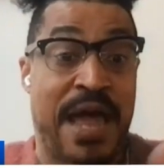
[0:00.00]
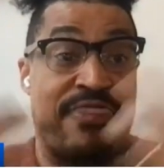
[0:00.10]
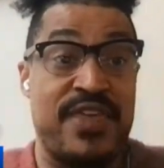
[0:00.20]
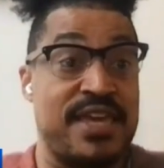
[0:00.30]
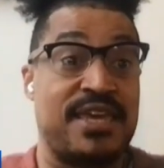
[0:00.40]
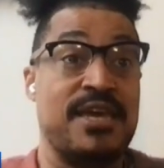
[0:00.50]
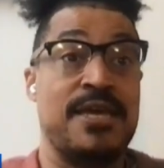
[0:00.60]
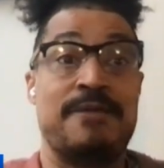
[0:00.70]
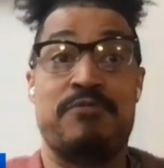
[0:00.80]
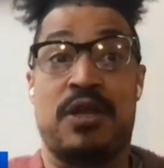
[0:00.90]
I think,
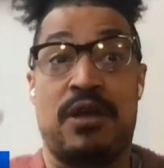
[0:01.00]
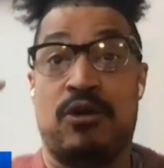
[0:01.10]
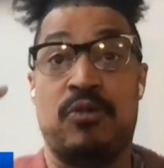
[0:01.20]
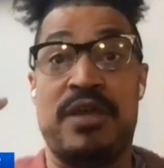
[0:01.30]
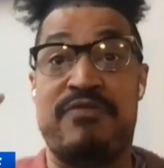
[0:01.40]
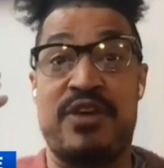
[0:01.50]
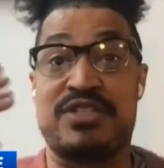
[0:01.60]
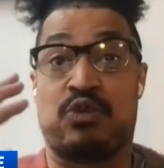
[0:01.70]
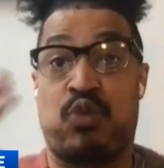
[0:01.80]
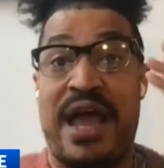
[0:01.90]
you know, if
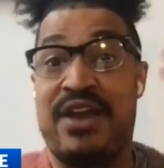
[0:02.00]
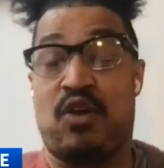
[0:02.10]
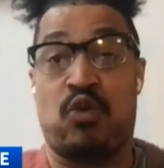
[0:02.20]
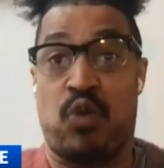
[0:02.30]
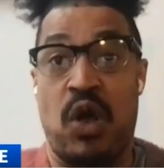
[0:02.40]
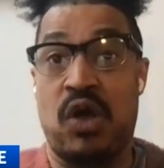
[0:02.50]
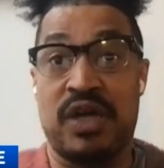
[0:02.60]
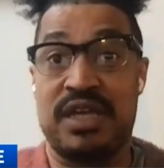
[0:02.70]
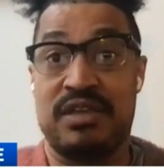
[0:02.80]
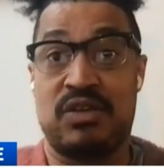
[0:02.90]
there's a right or
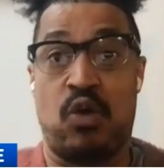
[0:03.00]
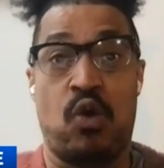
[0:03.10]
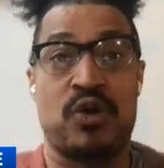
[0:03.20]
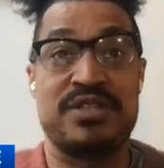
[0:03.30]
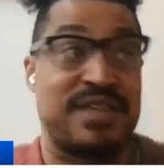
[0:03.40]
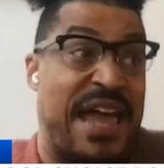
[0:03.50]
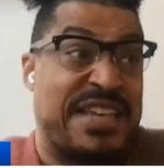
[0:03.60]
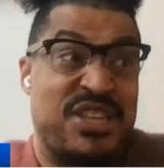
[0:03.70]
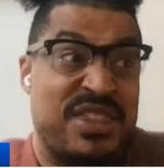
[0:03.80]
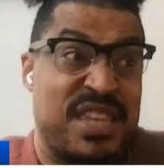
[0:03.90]
wrong course, I
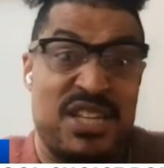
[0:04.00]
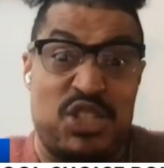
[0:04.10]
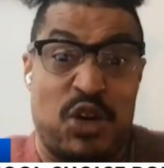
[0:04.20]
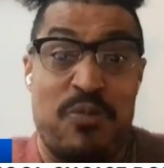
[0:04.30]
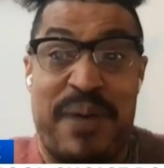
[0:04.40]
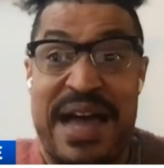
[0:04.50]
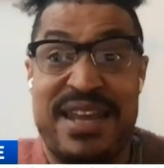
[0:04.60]
actually think Joe